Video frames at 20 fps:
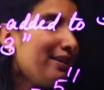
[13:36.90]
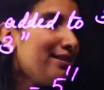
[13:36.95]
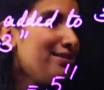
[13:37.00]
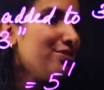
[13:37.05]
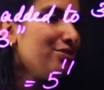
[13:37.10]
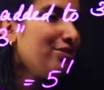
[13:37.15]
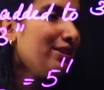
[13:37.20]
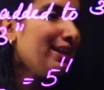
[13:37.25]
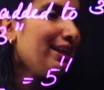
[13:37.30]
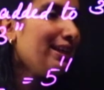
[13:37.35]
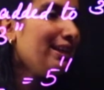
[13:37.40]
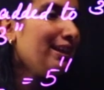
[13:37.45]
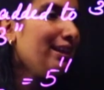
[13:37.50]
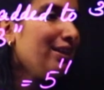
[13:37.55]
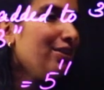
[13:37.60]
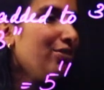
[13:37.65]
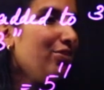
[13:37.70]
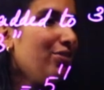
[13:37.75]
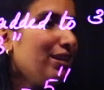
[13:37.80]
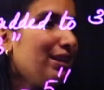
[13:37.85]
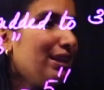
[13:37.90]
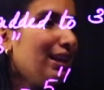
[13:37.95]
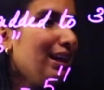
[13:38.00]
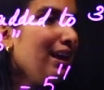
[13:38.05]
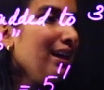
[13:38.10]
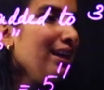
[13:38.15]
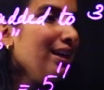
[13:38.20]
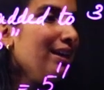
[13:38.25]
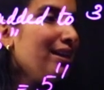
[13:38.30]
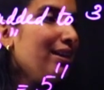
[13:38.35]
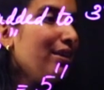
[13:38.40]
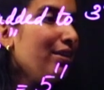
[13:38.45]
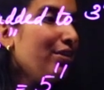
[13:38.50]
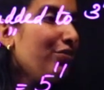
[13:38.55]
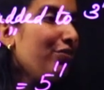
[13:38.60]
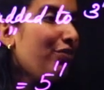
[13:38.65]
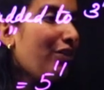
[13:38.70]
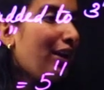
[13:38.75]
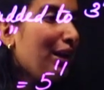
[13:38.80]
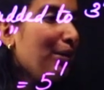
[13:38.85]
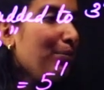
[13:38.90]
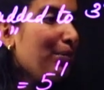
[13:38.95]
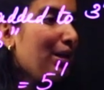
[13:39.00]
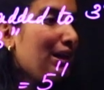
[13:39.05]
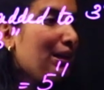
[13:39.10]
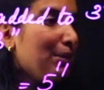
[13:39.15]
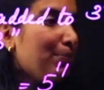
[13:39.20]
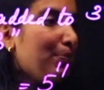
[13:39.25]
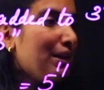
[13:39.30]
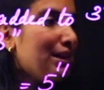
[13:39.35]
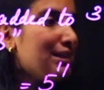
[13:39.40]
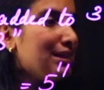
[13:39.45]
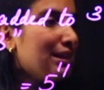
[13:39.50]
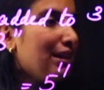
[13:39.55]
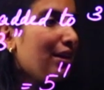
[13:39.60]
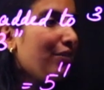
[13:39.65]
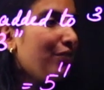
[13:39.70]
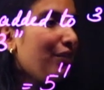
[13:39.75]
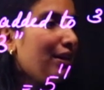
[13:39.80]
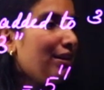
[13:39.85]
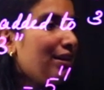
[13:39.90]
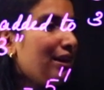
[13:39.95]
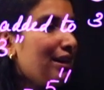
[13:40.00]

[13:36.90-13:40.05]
raised to 10 into what is 5 multiply 5